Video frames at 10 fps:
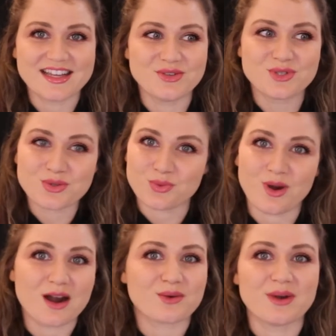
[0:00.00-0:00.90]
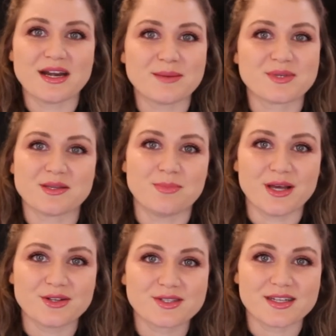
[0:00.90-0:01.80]
you just walk right up to the
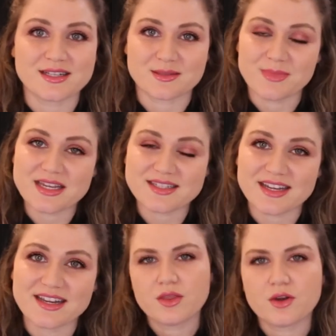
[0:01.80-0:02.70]
belt and it's amazing.